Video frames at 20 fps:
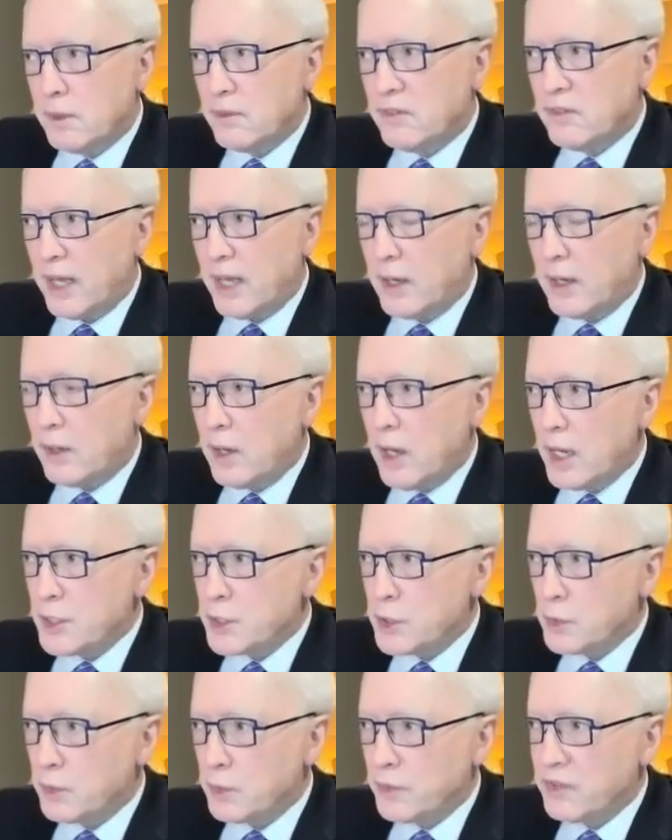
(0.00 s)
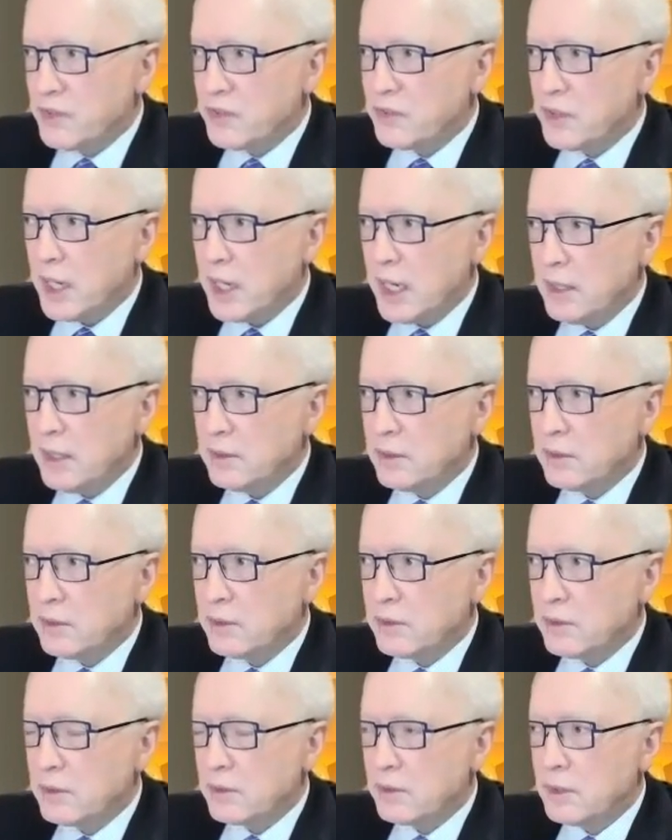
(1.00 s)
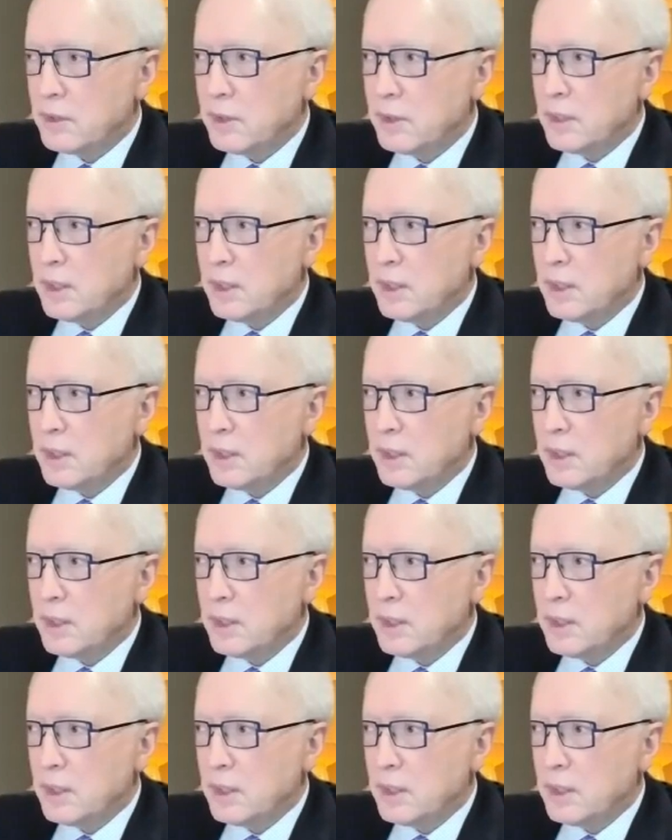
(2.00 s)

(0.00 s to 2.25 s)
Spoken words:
psychological states,